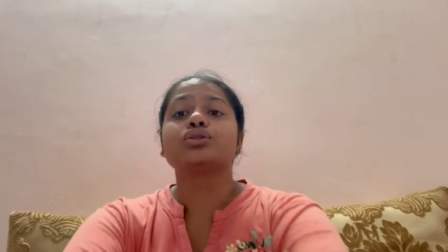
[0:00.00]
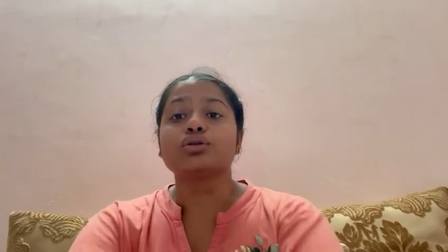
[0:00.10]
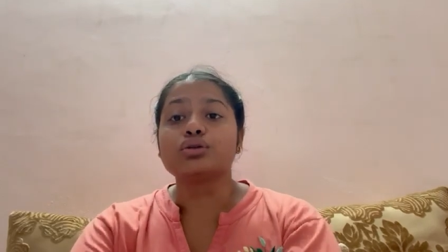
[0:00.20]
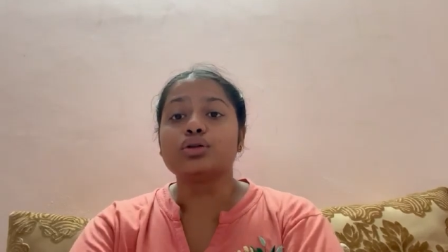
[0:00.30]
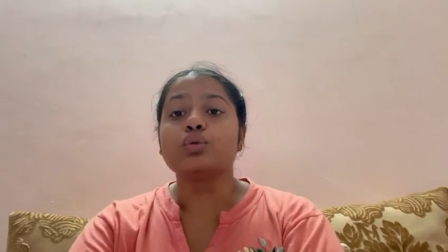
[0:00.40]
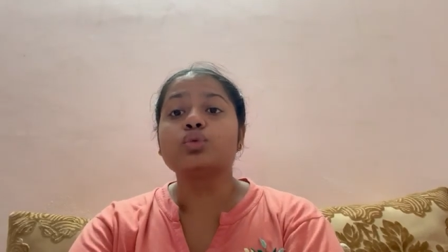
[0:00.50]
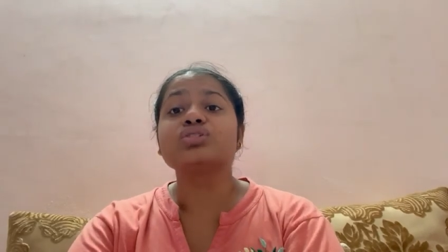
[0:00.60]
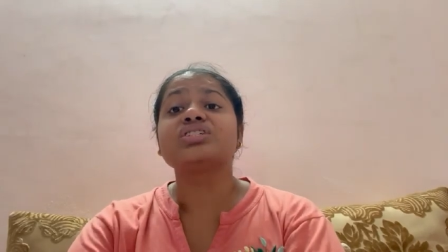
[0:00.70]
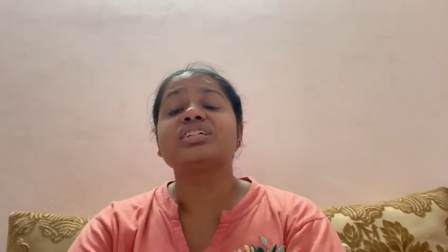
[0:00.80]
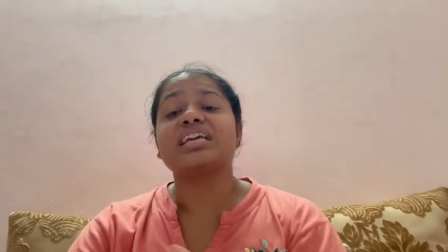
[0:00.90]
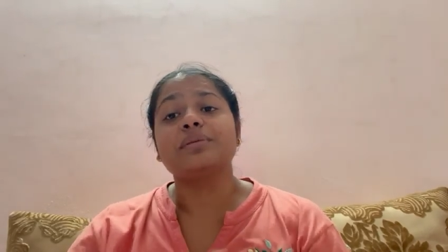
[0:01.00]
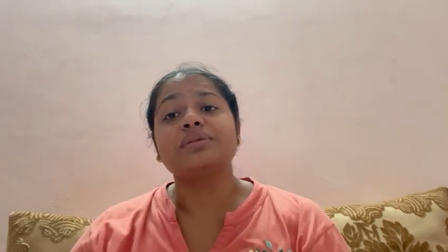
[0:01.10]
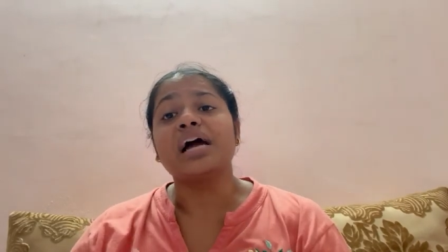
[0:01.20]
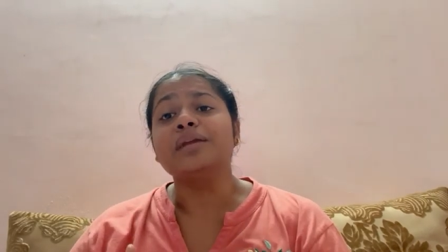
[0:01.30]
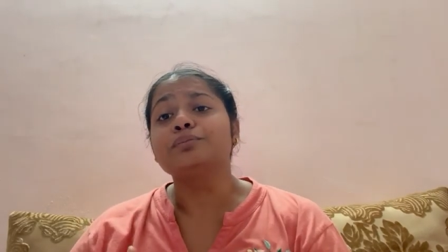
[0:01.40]
girl who was
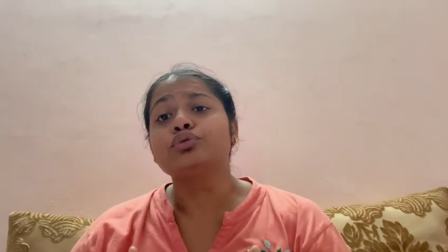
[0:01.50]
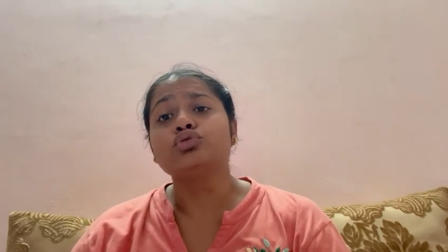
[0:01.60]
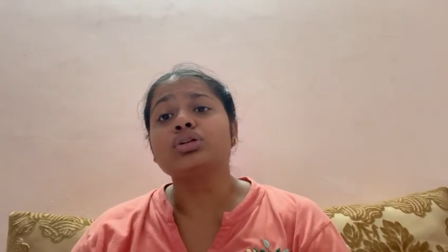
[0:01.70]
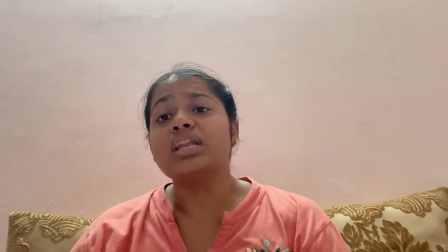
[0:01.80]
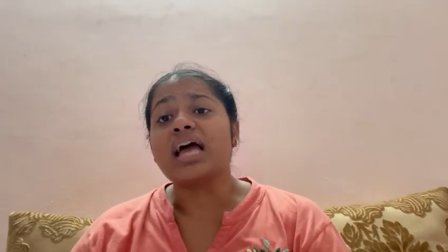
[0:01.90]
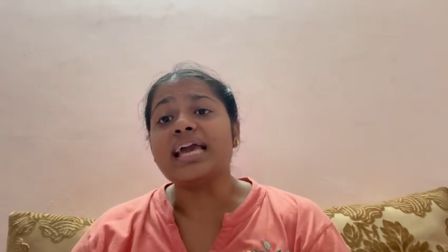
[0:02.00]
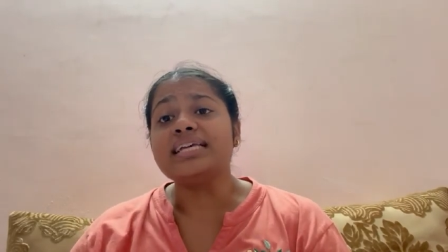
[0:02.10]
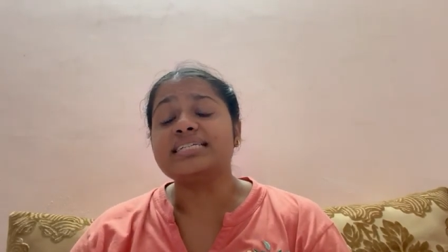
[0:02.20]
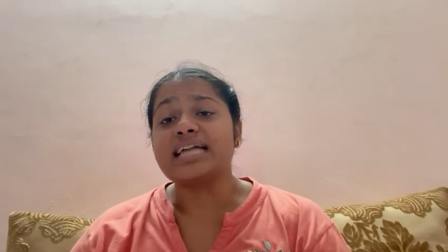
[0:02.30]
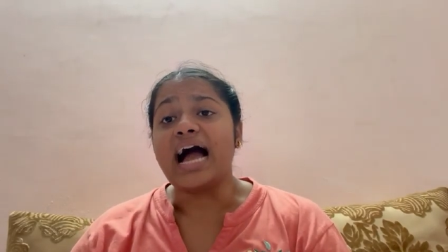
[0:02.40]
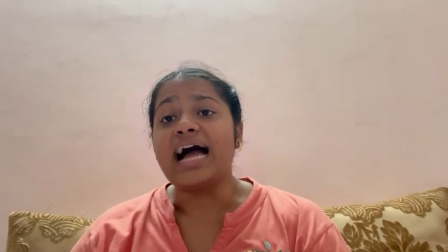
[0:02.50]
raped and brutalized,